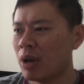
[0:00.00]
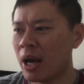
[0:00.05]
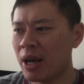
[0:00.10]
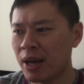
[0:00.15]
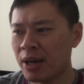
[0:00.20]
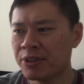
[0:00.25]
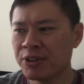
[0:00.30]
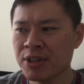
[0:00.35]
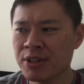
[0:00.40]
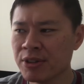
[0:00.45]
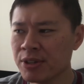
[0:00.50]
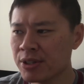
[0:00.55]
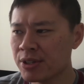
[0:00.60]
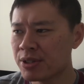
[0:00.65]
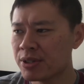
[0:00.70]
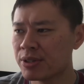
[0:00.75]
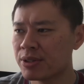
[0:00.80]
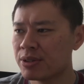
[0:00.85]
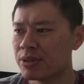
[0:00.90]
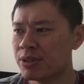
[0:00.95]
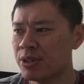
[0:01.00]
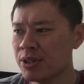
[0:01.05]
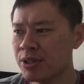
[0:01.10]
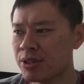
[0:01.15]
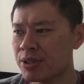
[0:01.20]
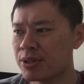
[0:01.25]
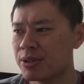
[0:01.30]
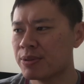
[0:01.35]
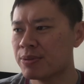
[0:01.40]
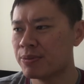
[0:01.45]
I think
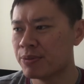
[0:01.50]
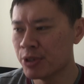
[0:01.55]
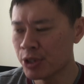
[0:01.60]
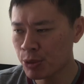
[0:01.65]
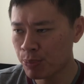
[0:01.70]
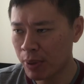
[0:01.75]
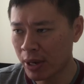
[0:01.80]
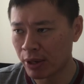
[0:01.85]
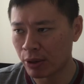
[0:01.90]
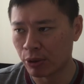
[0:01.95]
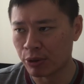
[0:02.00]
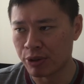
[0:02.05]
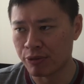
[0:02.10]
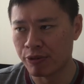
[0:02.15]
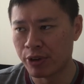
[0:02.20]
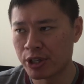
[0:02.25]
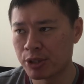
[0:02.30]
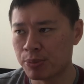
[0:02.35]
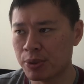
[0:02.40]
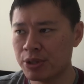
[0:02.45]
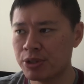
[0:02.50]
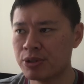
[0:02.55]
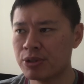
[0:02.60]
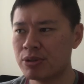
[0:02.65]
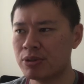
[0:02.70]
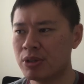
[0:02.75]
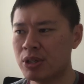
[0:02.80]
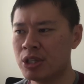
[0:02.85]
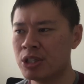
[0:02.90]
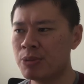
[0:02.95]
this part on
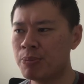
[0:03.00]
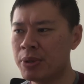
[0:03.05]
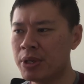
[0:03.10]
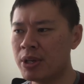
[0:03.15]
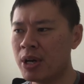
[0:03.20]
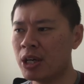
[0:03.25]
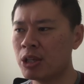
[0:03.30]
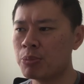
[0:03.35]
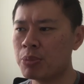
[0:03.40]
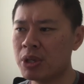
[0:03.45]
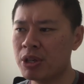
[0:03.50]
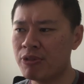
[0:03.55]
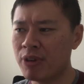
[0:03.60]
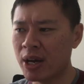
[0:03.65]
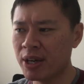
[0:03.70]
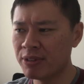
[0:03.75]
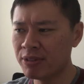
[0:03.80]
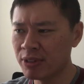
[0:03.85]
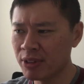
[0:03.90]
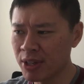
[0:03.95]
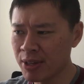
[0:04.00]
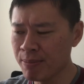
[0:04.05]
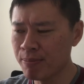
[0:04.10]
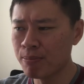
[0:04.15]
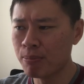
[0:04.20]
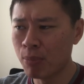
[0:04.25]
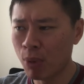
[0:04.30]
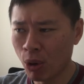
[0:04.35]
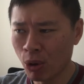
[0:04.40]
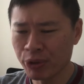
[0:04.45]
investments is a bit hard to believe. I
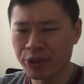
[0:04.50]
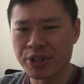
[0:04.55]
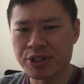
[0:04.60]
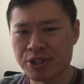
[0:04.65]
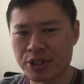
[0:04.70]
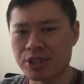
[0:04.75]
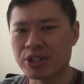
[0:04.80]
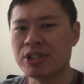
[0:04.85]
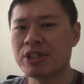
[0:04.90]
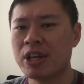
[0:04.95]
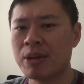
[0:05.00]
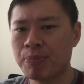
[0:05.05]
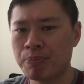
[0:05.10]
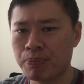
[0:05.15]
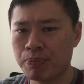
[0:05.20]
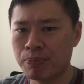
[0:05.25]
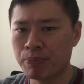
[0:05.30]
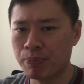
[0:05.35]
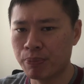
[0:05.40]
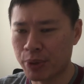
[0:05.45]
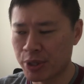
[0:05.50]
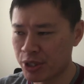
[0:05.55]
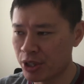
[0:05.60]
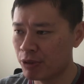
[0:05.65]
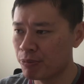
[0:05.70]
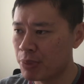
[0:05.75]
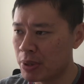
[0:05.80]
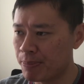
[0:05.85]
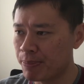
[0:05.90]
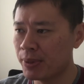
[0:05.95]
think more than 69%
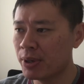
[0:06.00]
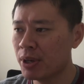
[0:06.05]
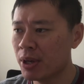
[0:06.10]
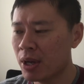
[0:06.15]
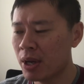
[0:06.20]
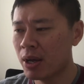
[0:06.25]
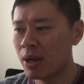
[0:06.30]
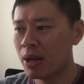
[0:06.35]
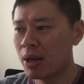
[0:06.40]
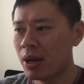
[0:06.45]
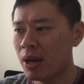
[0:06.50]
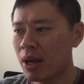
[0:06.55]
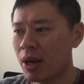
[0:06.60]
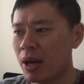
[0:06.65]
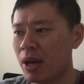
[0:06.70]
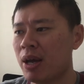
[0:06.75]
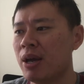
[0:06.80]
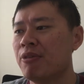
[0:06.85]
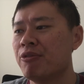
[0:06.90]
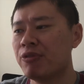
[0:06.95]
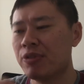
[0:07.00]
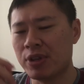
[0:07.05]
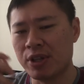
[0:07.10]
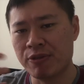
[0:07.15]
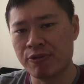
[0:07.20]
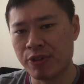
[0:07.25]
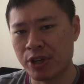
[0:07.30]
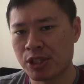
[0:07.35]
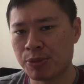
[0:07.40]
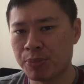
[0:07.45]
of people have
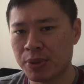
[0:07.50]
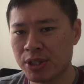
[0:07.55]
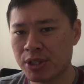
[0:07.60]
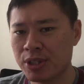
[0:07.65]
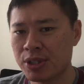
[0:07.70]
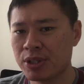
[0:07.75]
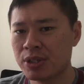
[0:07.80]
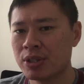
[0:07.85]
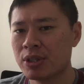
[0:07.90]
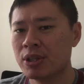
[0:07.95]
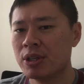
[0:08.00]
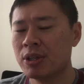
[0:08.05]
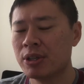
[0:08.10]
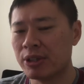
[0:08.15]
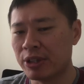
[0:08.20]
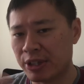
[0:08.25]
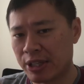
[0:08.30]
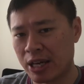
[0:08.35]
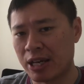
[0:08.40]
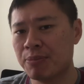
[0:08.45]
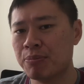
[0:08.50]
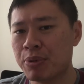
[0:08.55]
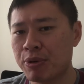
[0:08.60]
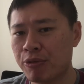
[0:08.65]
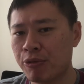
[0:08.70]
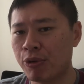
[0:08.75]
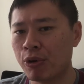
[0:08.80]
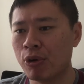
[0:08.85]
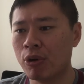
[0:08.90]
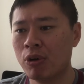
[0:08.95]
investments done
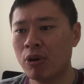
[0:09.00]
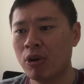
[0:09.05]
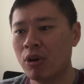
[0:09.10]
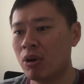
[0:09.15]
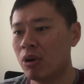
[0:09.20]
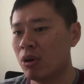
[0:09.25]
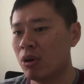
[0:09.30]
before.